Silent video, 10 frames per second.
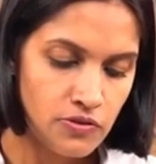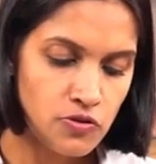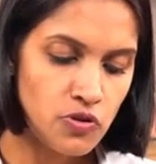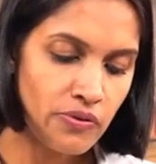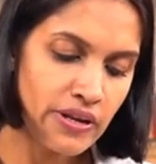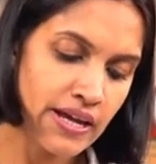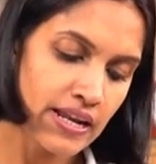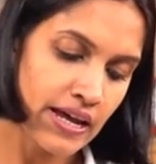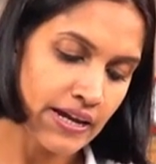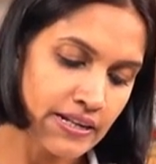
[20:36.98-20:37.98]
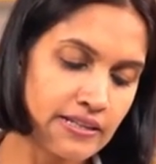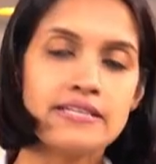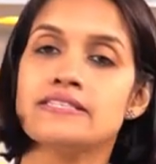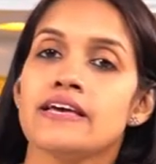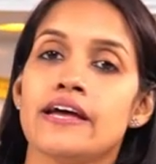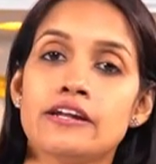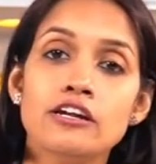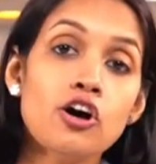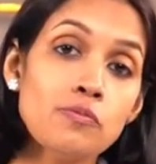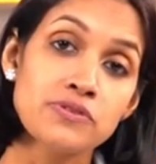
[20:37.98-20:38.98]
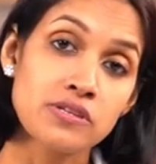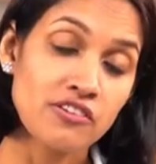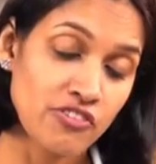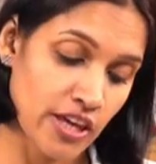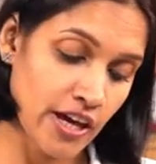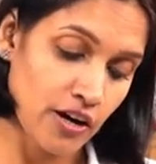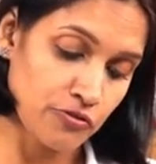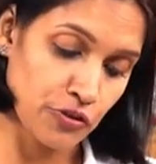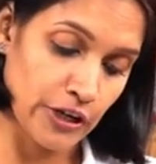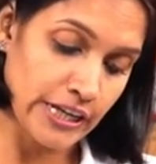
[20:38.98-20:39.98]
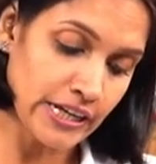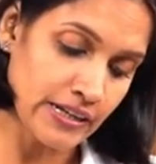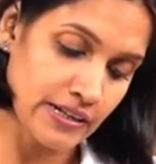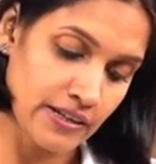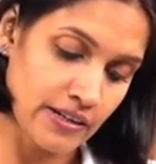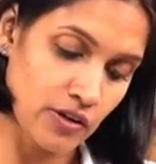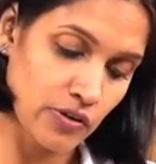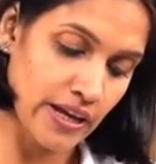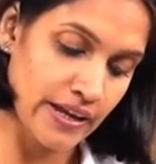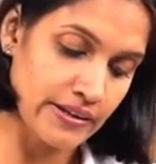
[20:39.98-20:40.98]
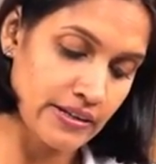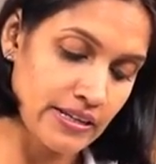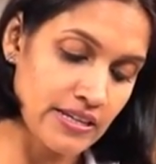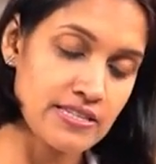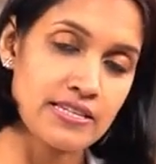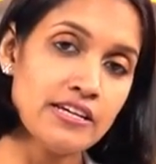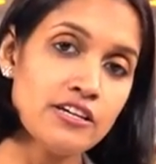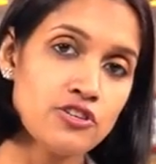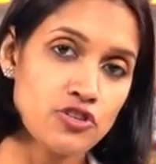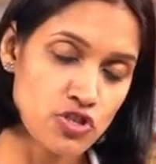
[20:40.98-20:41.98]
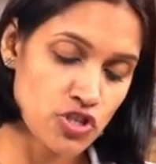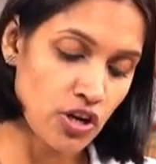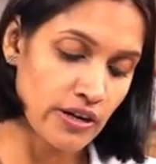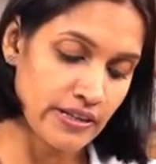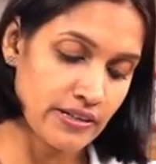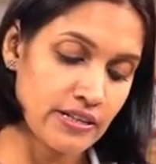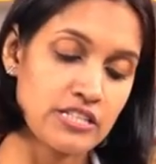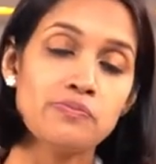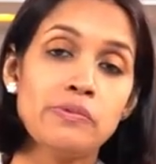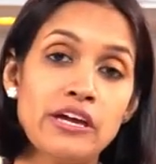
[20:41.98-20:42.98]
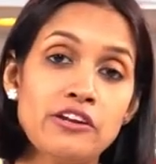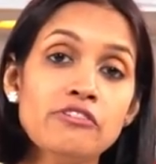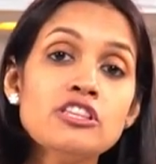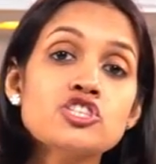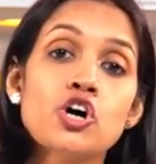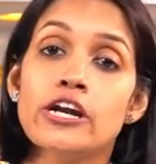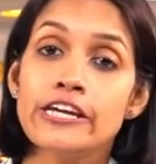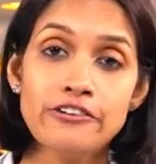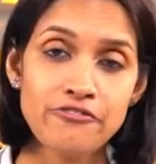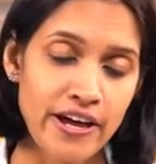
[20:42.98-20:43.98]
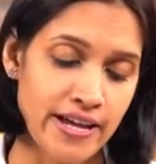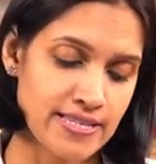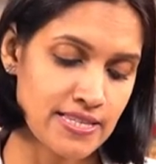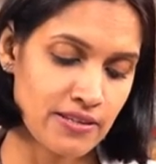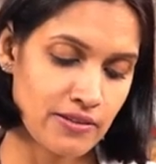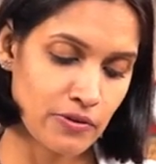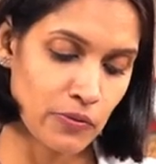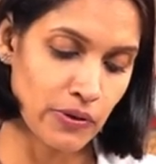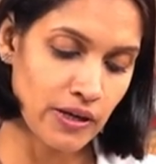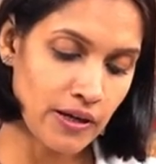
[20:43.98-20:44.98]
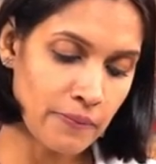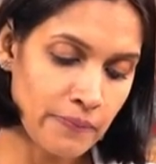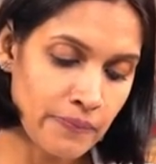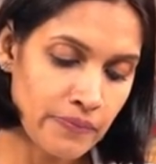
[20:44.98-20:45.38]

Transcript: So when I light this candle, observe carefully. Now candle is a solid. It's made with solid wax. Okay.